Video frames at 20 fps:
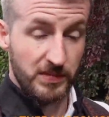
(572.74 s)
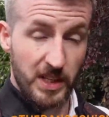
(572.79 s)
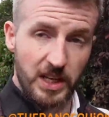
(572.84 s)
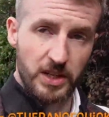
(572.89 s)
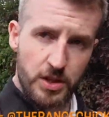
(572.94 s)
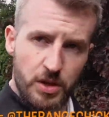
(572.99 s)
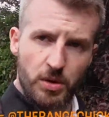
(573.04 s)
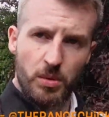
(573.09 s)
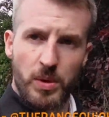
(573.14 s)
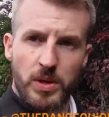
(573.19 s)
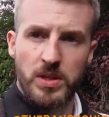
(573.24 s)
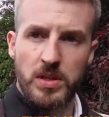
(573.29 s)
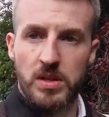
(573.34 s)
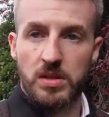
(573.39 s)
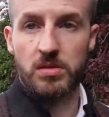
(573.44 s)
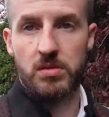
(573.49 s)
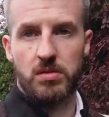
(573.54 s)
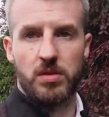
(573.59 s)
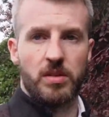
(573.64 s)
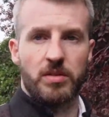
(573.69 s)

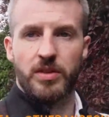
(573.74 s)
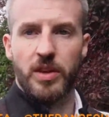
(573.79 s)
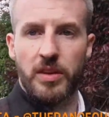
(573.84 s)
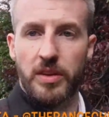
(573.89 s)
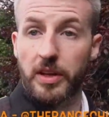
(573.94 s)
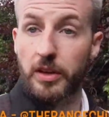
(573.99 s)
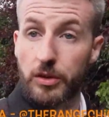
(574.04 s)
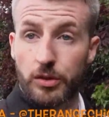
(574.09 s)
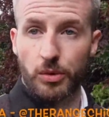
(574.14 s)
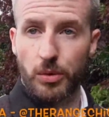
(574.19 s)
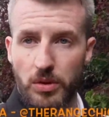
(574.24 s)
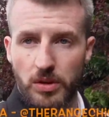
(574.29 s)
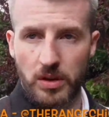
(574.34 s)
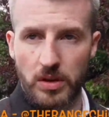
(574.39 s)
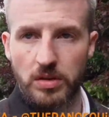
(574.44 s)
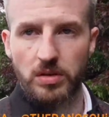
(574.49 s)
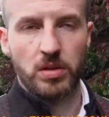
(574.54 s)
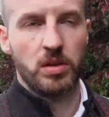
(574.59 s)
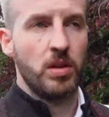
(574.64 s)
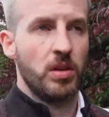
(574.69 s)
I've done like two of
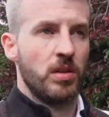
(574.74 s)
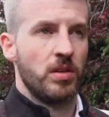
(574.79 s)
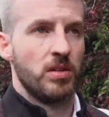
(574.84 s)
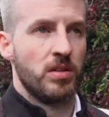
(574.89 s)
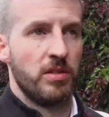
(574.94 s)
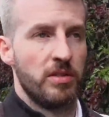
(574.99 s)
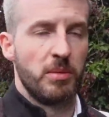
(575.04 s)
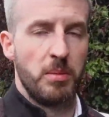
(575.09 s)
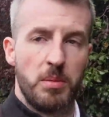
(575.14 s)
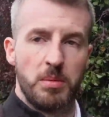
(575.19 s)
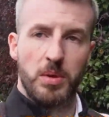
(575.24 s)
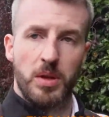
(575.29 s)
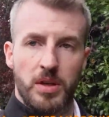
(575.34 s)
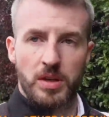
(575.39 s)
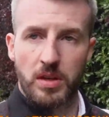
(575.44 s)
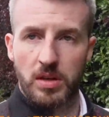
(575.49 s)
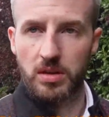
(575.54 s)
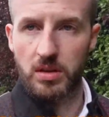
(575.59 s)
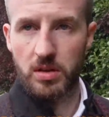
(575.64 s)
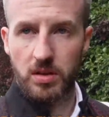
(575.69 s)
these, as if I'm a
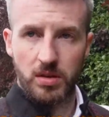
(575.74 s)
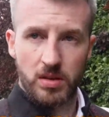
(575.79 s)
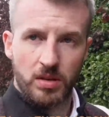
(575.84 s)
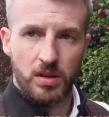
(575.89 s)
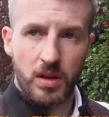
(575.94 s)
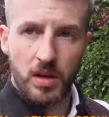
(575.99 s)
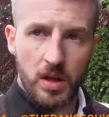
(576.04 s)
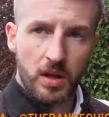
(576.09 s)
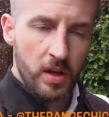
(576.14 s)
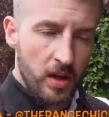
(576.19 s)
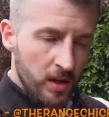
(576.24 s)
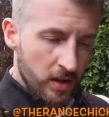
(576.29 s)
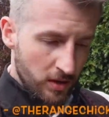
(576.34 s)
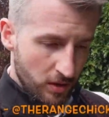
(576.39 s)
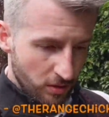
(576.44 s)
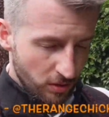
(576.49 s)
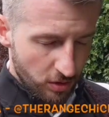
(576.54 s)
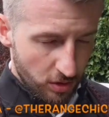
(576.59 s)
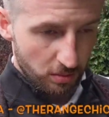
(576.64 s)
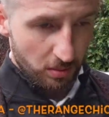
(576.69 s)
bloody
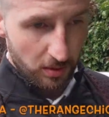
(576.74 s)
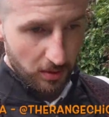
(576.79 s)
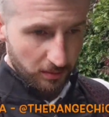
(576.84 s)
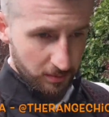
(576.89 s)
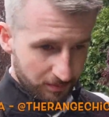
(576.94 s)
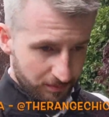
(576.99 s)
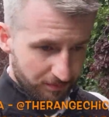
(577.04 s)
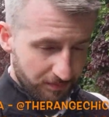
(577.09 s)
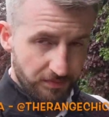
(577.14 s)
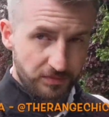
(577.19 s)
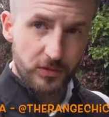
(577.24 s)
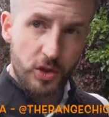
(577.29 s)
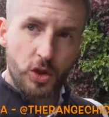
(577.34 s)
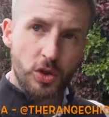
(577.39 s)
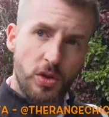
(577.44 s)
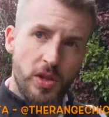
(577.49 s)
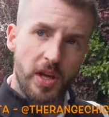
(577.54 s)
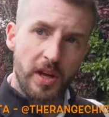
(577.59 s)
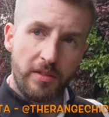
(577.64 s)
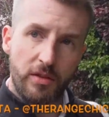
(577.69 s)
YouTuber.
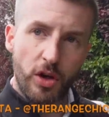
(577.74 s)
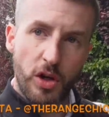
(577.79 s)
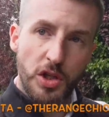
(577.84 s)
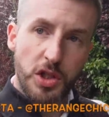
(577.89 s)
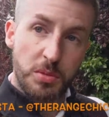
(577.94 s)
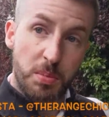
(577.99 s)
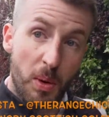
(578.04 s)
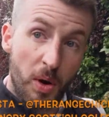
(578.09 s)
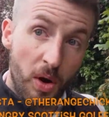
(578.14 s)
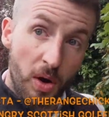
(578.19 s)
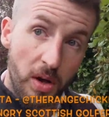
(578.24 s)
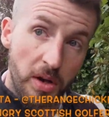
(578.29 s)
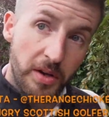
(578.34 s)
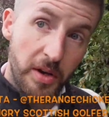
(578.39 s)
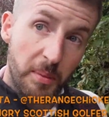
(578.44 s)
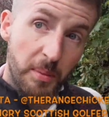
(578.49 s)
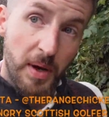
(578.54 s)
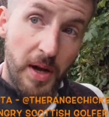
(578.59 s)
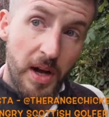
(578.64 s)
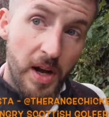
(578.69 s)
Good that I've got a spot
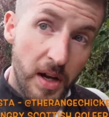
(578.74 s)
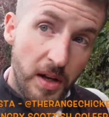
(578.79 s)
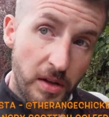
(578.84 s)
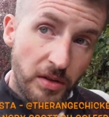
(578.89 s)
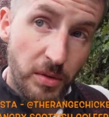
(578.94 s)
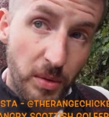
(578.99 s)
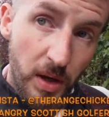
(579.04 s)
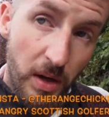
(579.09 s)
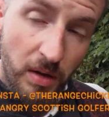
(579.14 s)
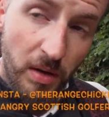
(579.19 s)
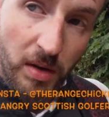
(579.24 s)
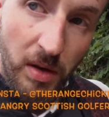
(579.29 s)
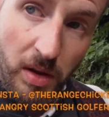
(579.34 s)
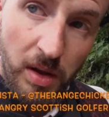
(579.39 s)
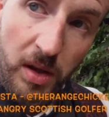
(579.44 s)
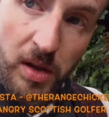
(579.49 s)
under my eye as well.